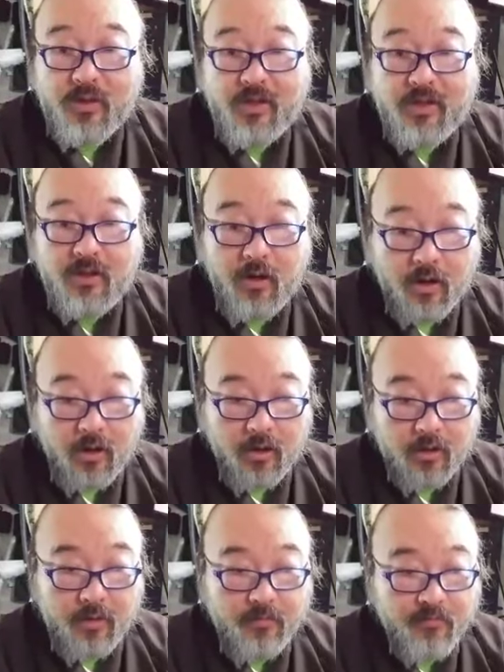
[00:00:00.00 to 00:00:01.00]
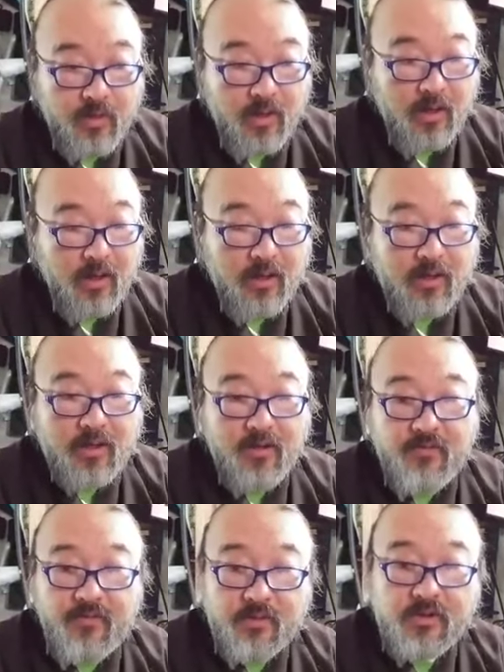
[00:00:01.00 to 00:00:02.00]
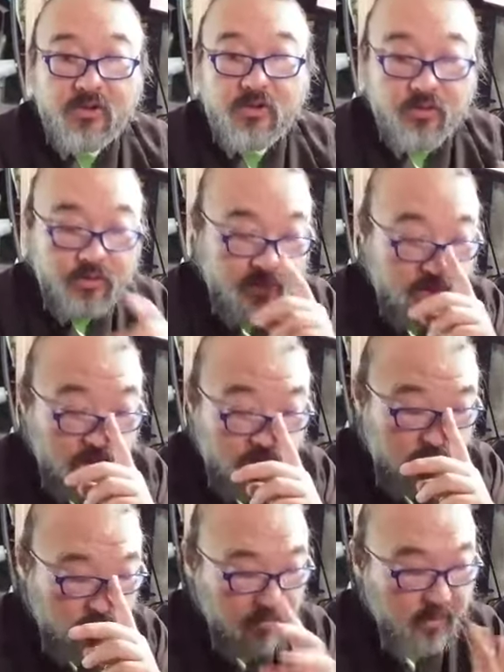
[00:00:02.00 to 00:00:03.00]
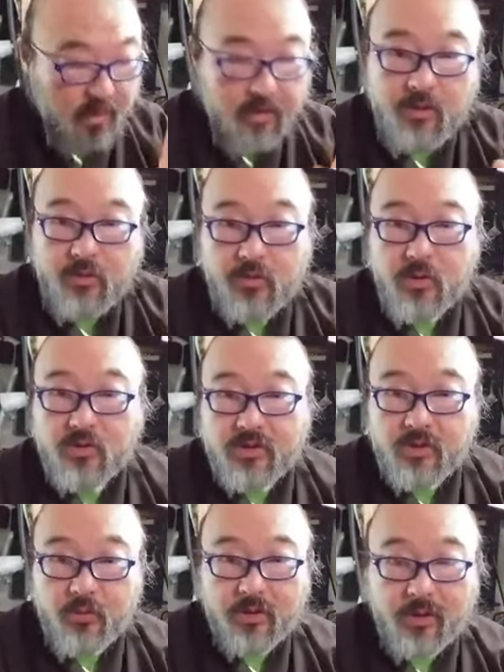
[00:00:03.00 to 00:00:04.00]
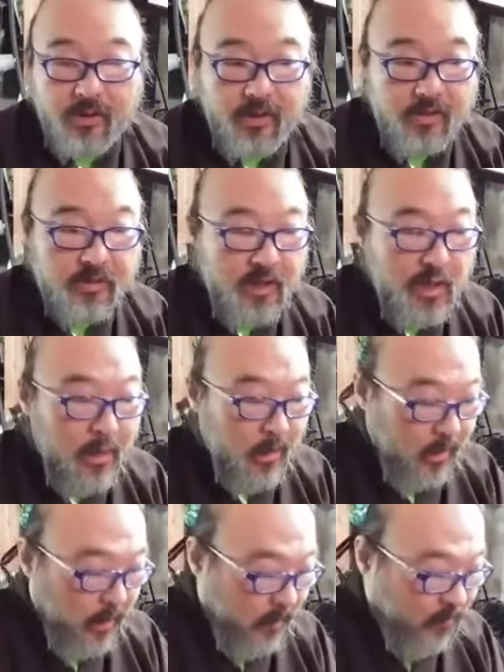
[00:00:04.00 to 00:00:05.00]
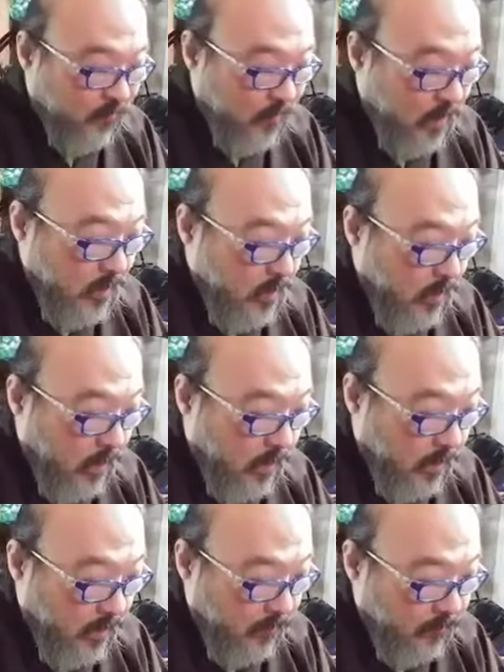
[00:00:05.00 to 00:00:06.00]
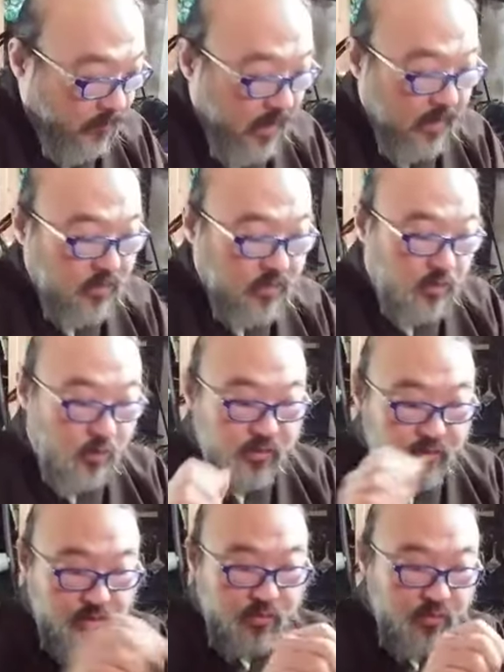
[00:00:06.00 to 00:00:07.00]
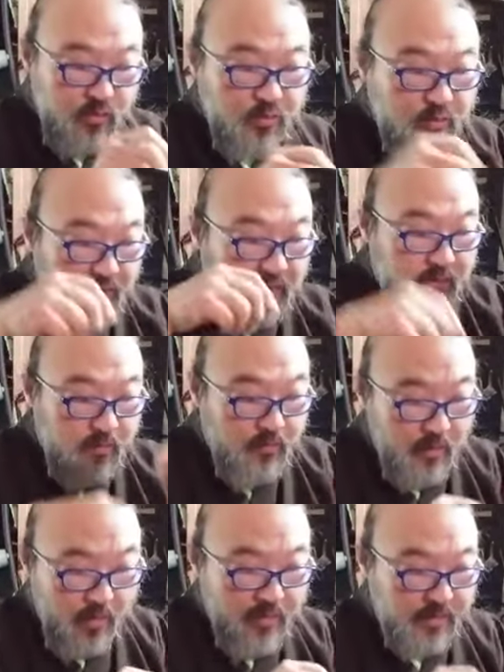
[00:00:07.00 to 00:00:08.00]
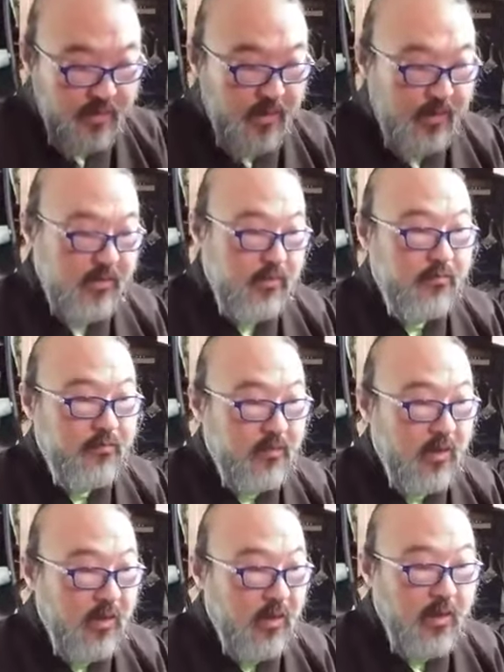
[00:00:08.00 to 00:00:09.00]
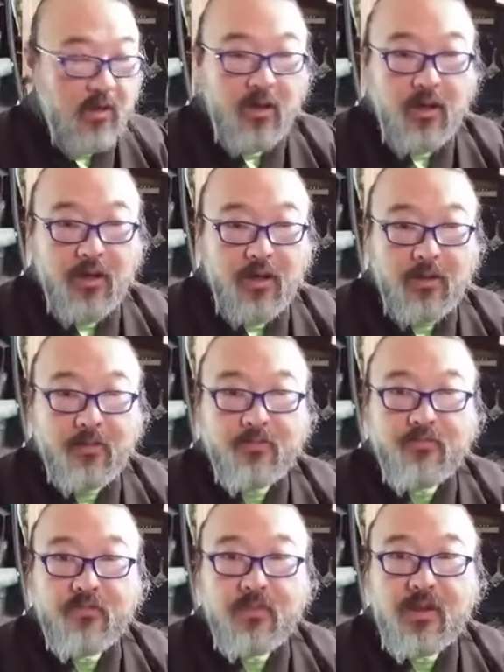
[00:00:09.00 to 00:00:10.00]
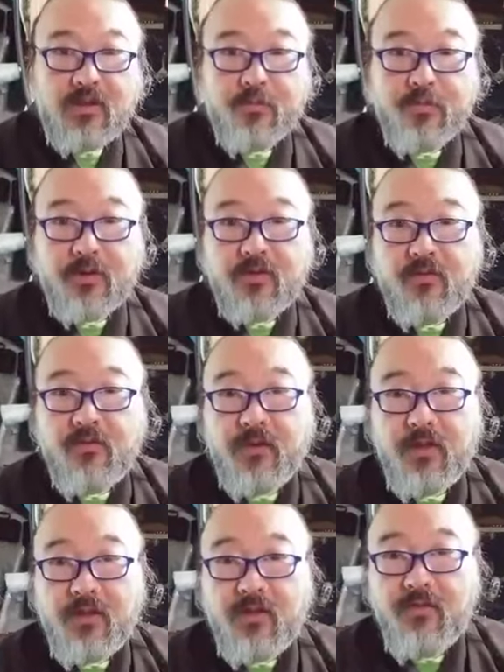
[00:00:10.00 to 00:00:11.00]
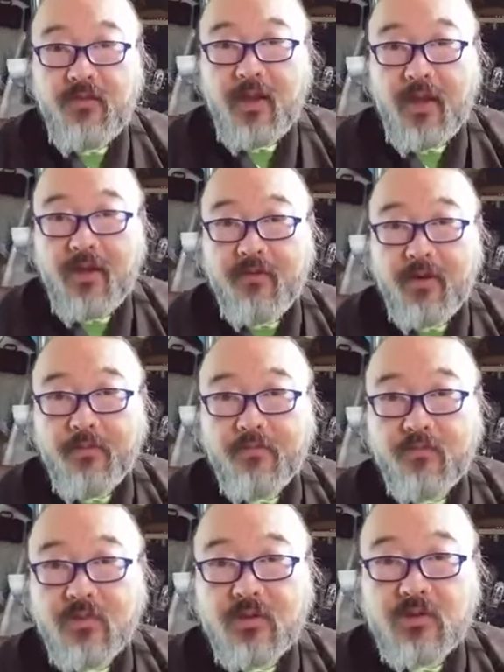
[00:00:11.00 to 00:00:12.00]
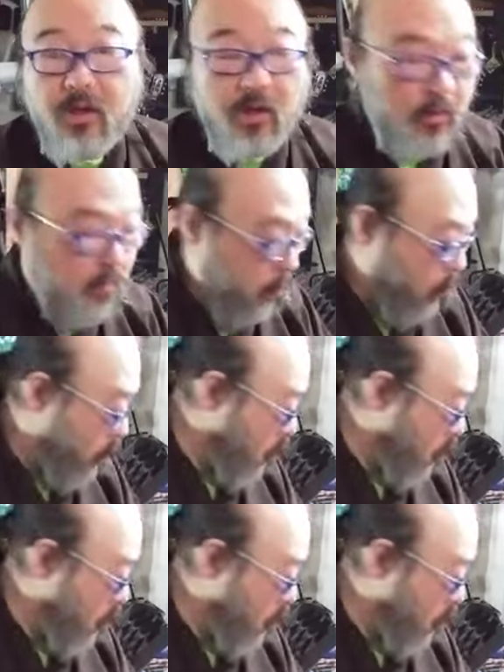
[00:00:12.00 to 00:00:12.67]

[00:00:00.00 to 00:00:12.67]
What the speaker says: read guard, and if you just search that on the internet, you'll see what it is. It stores 2 reads on both sides. It's a pretty convenient if you have it. So